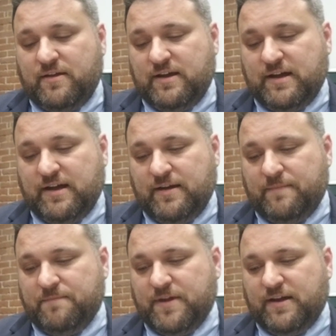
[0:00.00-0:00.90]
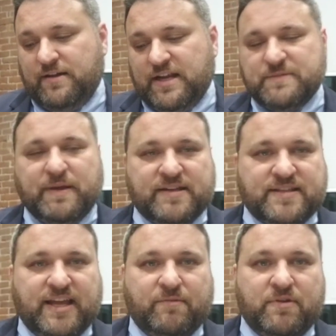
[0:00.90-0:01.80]
not as bad as
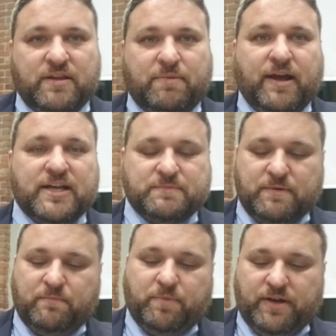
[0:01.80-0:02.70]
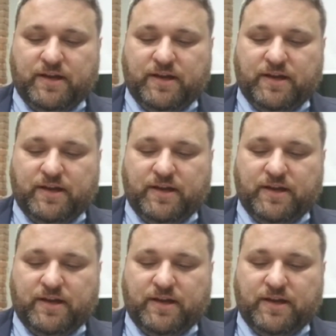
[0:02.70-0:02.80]
they have been in the past, but